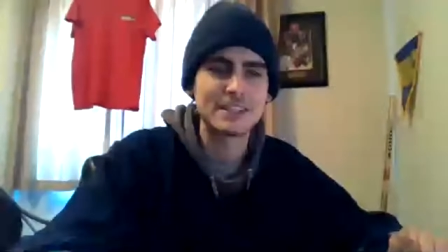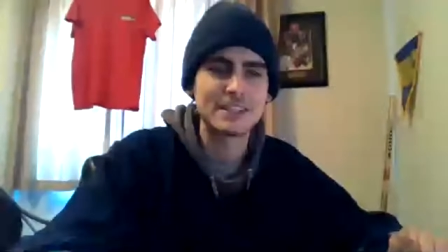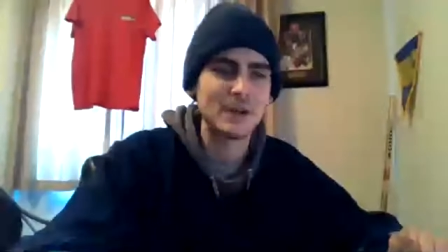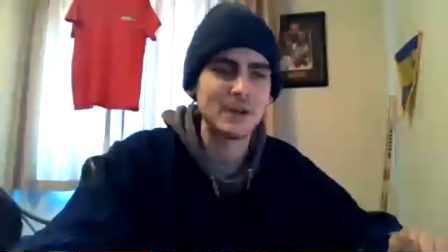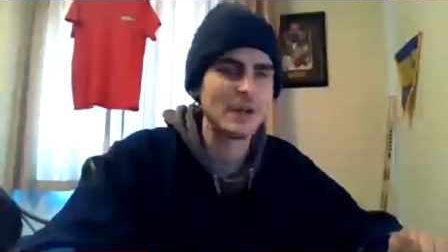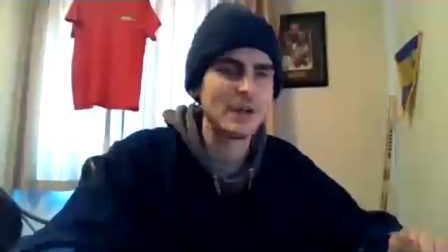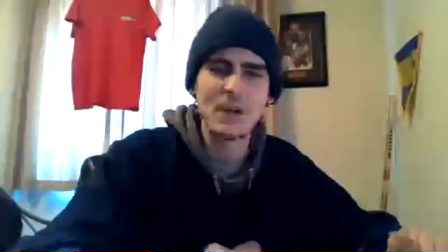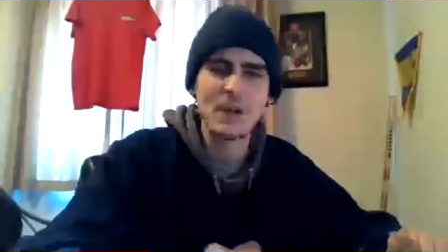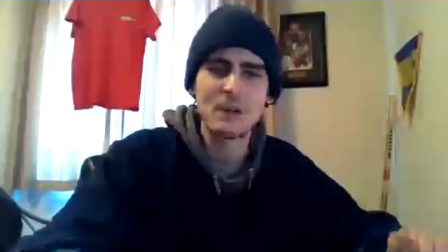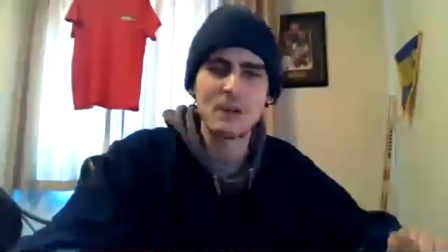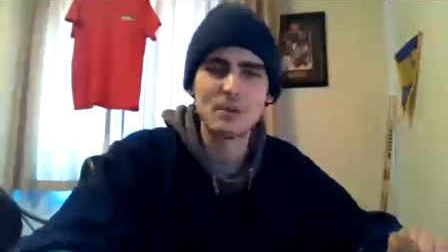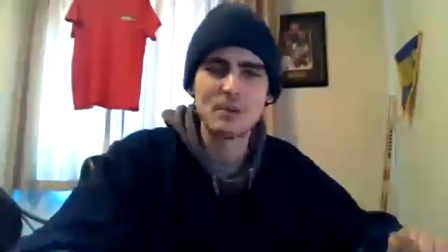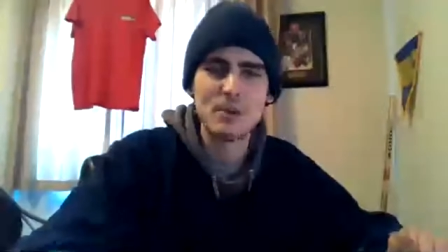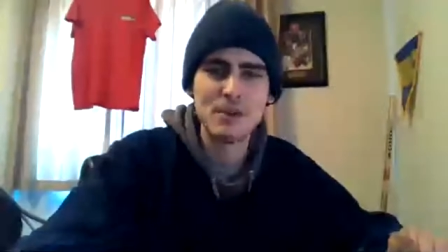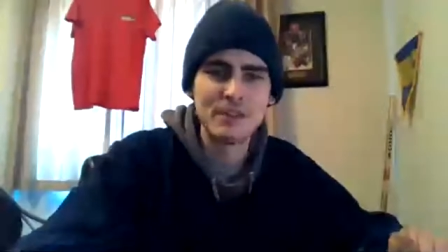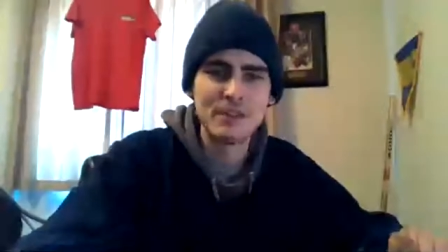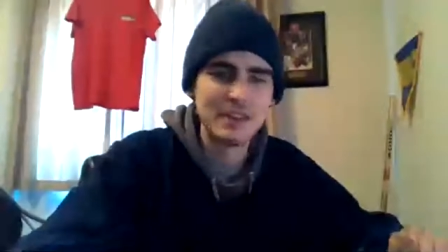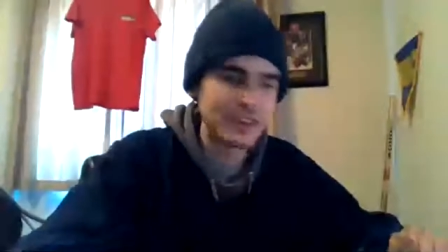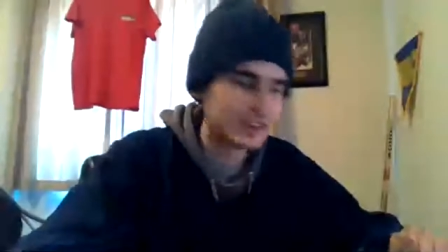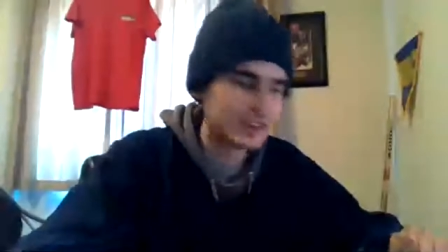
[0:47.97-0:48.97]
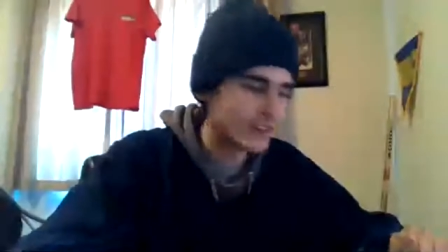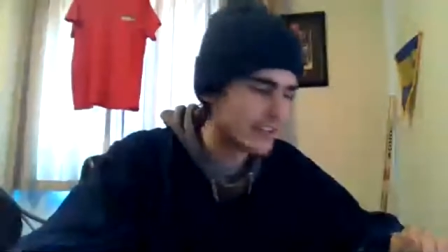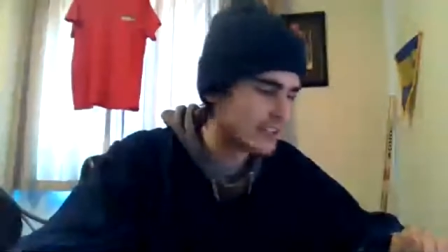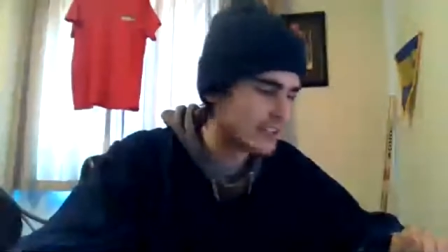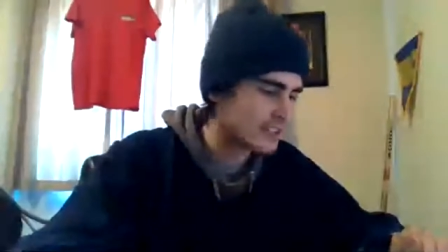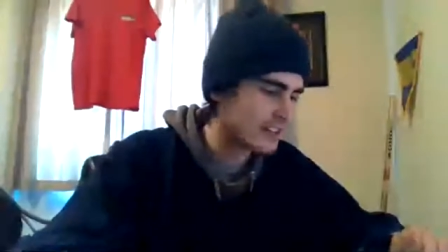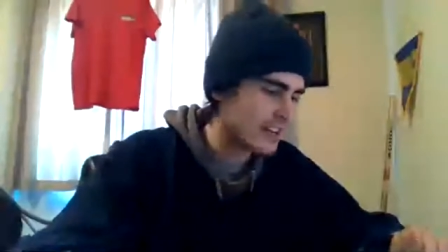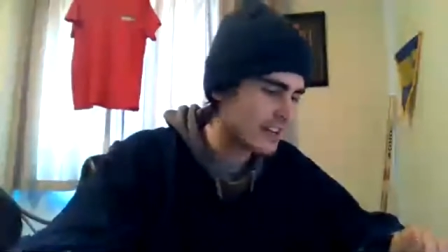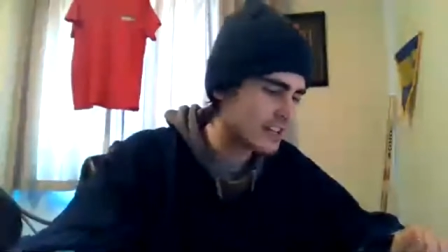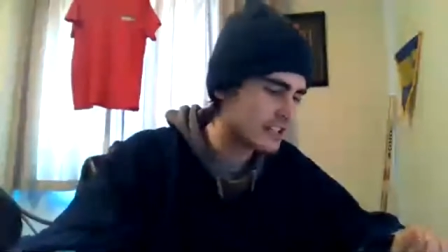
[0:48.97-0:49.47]
So we're moving in the
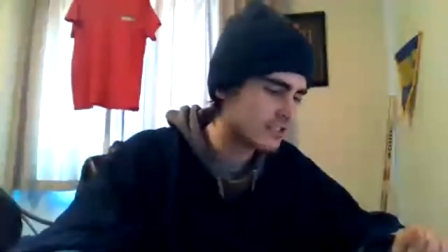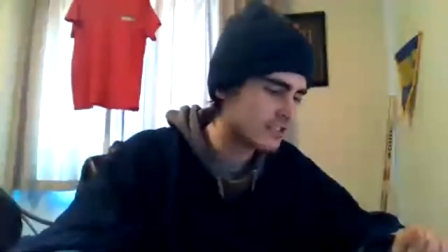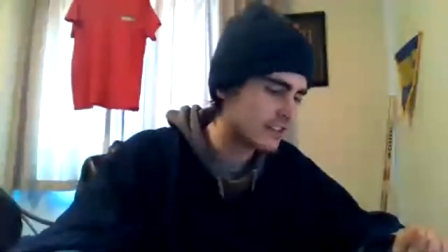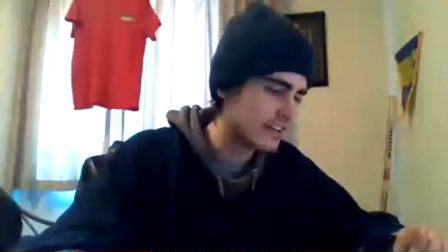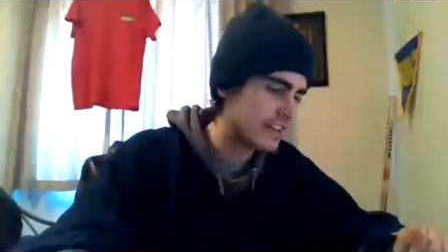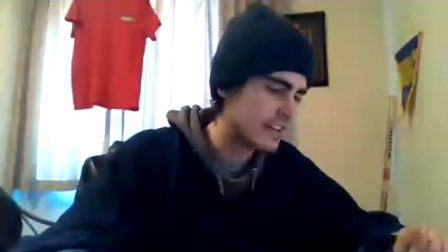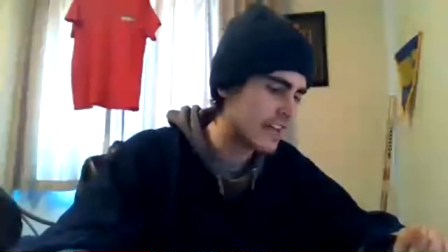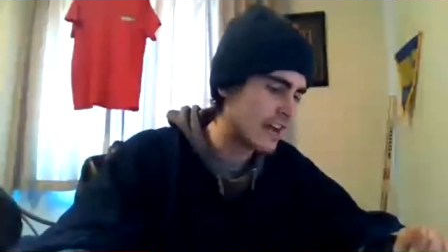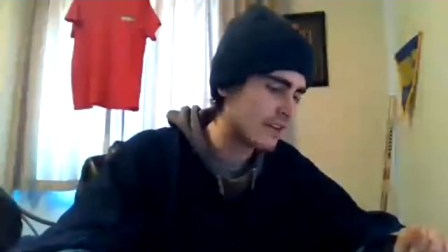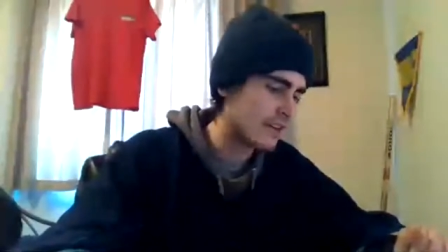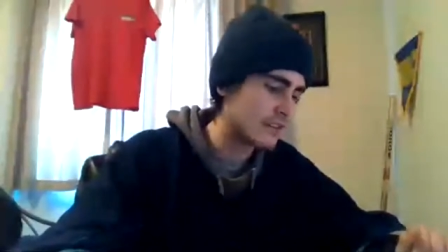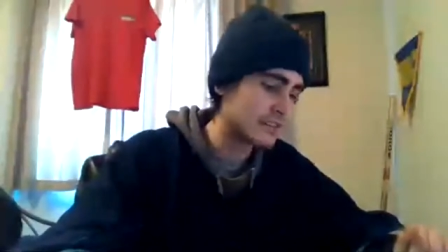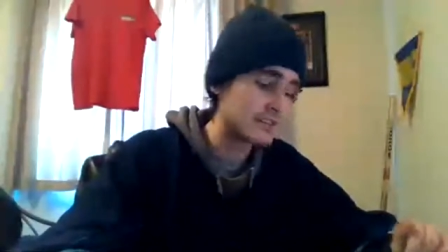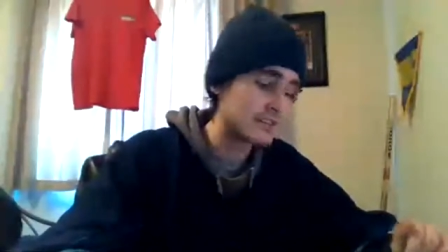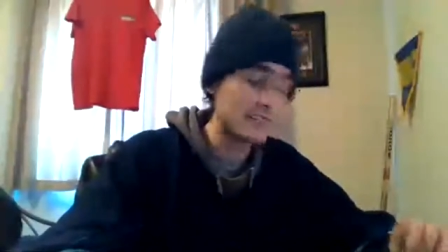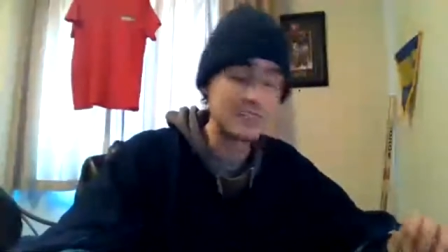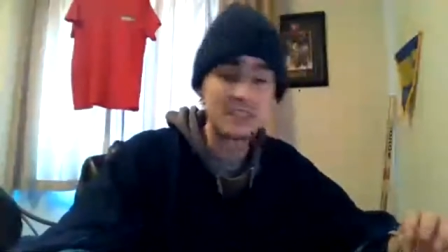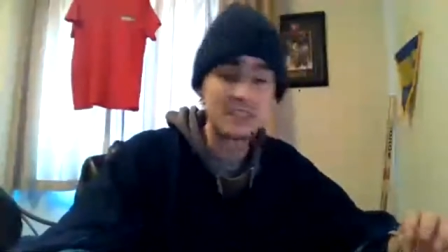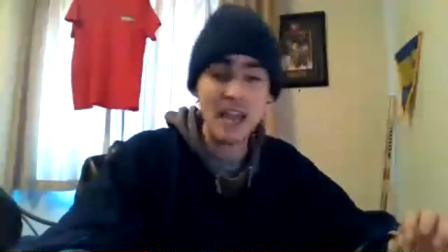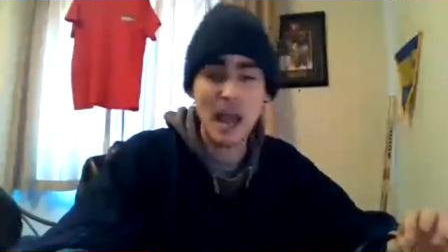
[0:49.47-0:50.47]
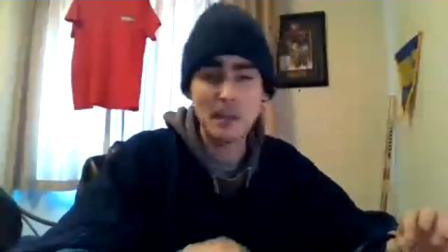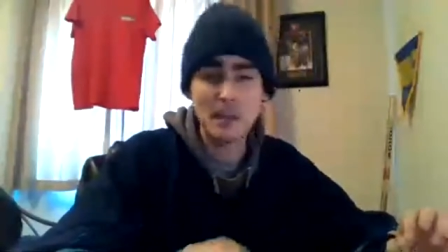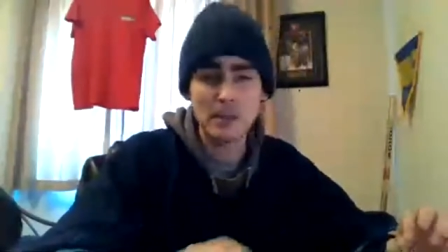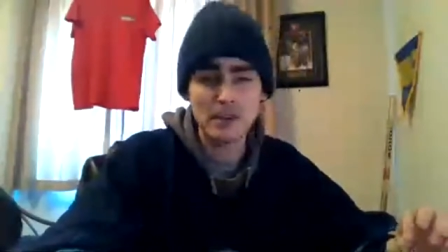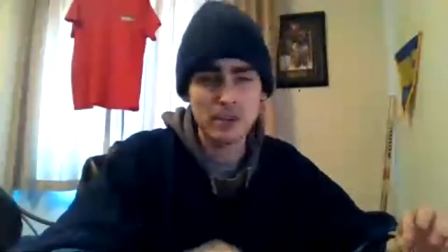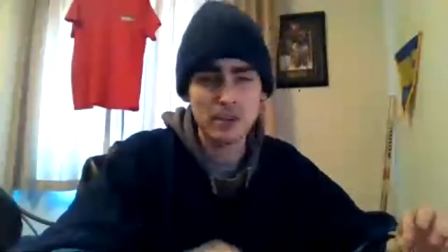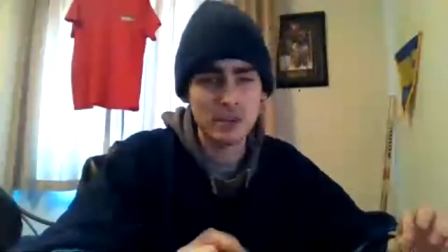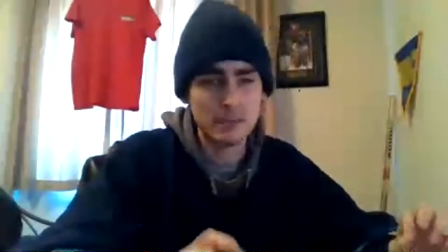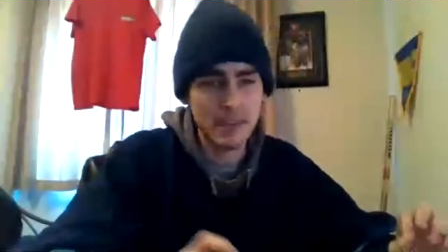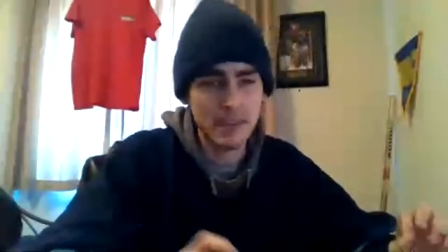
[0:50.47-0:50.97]
right direction right now. This is the time when
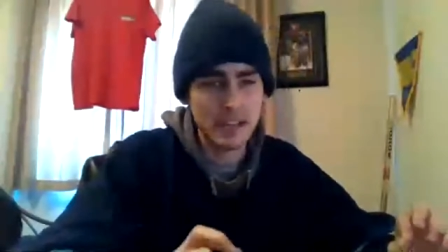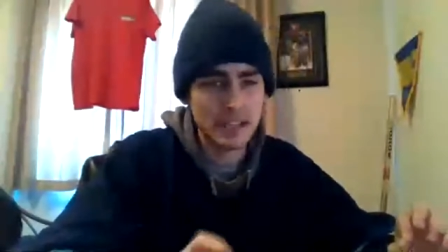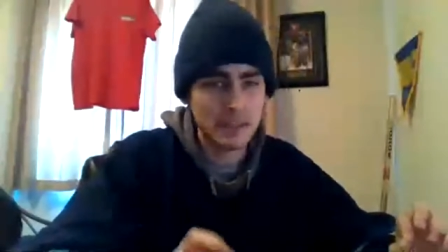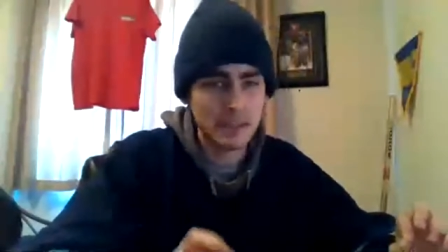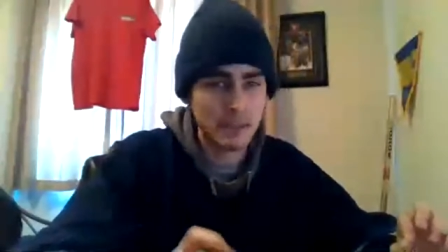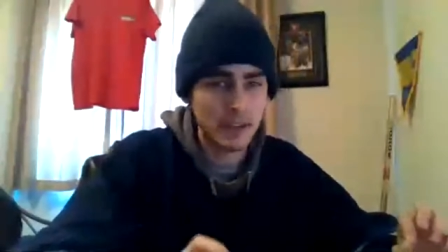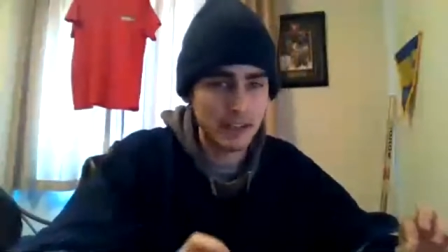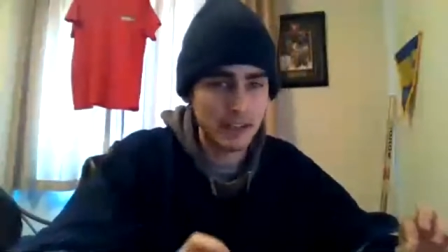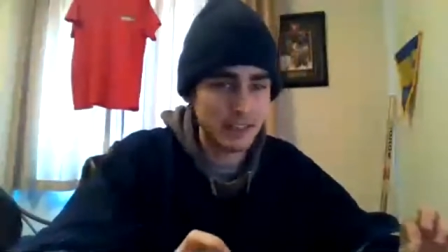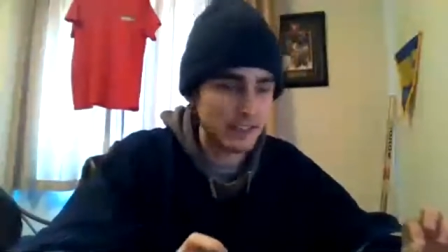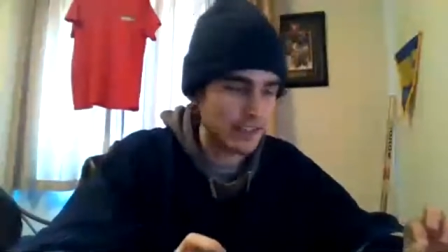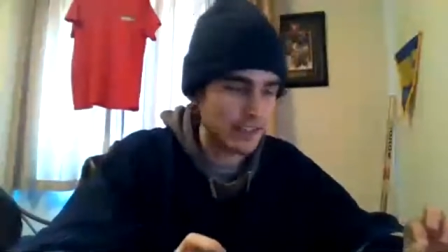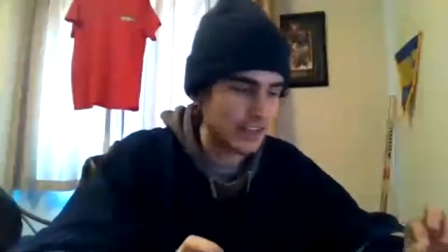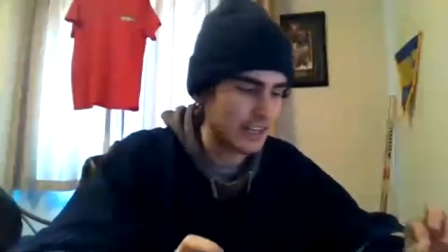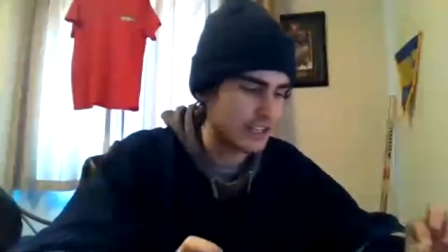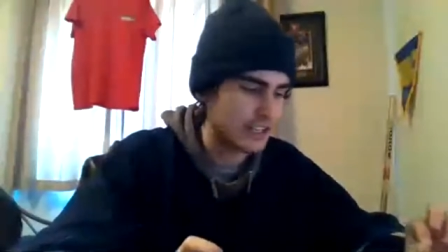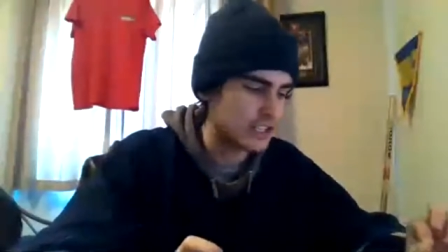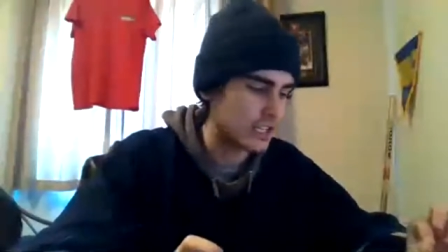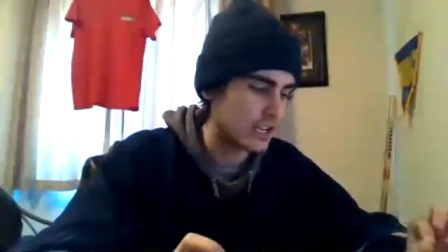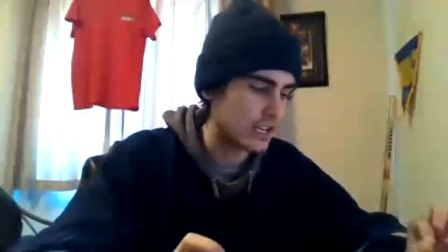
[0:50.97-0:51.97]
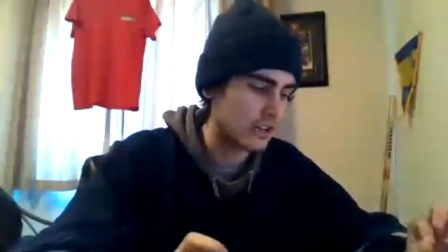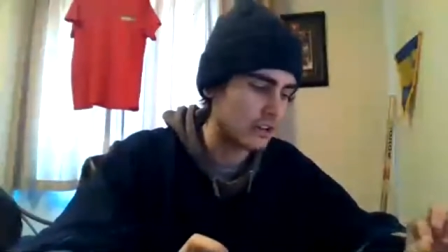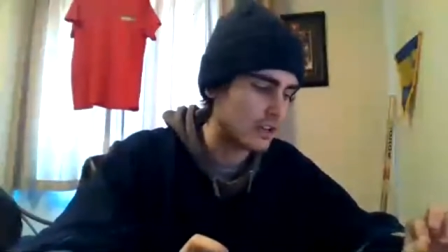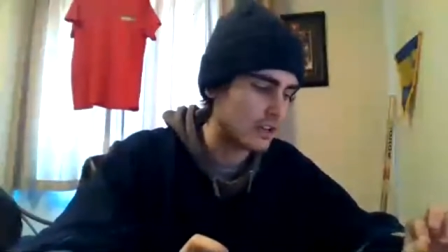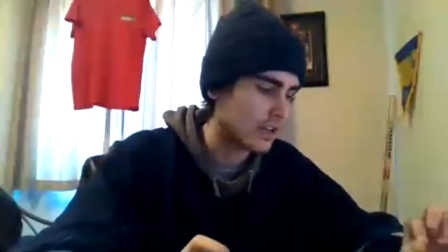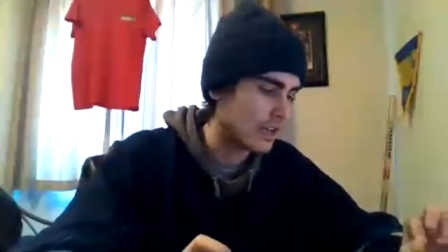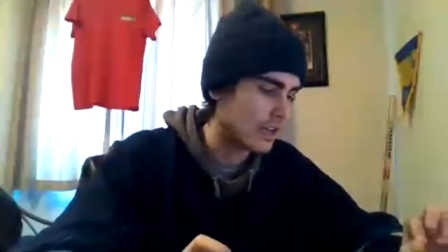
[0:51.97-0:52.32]
you can make some money in the NHL.